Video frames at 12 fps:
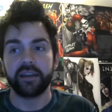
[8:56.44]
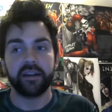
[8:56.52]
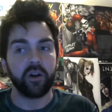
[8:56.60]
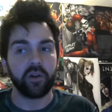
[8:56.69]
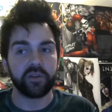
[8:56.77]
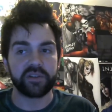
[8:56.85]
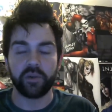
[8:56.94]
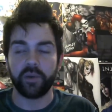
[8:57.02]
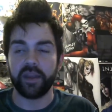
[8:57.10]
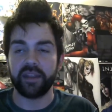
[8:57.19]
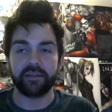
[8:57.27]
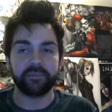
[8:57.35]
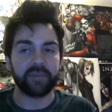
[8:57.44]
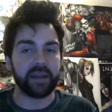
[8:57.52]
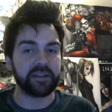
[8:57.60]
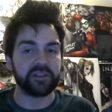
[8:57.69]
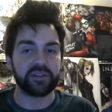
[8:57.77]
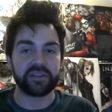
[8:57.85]
Also, I
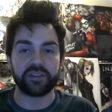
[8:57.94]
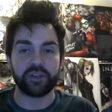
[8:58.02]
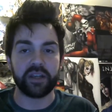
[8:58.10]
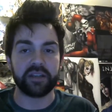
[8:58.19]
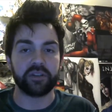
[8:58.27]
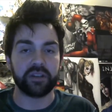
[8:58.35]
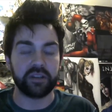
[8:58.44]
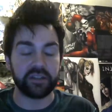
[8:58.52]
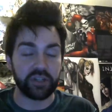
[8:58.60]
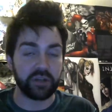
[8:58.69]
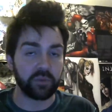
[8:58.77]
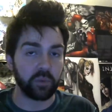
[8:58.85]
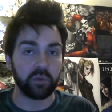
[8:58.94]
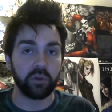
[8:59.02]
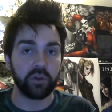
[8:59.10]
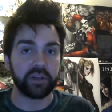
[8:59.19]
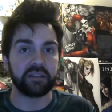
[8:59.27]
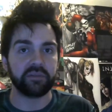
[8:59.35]
mean, just g- the general
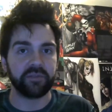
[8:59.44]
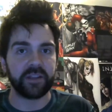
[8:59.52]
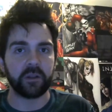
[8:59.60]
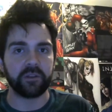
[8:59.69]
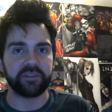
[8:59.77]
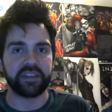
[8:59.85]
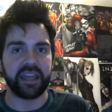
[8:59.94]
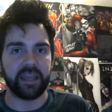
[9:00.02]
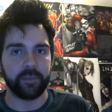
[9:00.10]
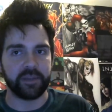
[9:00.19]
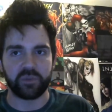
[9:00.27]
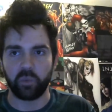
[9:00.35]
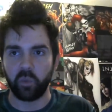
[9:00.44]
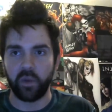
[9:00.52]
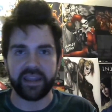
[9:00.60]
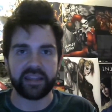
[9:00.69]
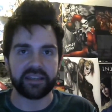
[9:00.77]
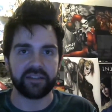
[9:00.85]
look and feel of the game is
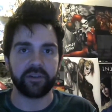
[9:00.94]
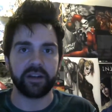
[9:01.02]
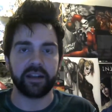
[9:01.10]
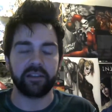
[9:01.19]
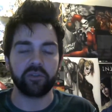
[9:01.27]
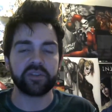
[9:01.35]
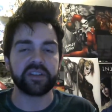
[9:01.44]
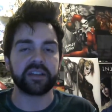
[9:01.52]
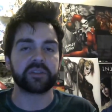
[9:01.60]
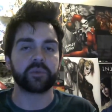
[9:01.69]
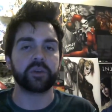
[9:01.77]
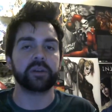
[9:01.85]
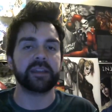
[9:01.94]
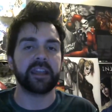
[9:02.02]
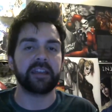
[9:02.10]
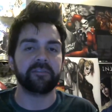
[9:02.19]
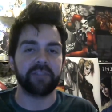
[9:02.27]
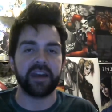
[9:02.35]
way different. It looks like it's going to be
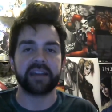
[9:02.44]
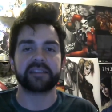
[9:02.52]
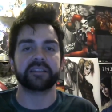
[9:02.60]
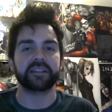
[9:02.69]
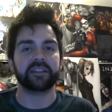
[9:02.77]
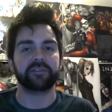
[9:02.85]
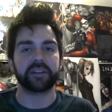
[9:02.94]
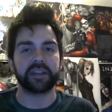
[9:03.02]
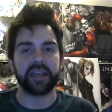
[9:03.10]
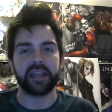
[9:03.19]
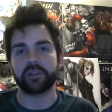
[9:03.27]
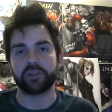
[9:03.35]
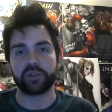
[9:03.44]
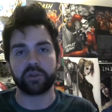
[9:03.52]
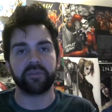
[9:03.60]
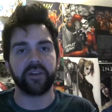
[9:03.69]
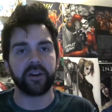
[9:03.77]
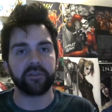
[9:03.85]
a vastly different game than
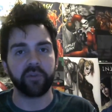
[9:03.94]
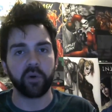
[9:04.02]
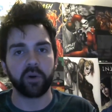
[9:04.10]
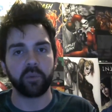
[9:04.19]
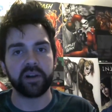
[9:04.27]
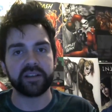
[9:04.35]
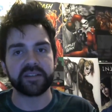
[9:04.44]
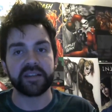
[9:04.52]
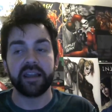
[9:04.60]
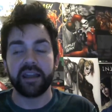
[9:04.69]
Street Fighter 4 was.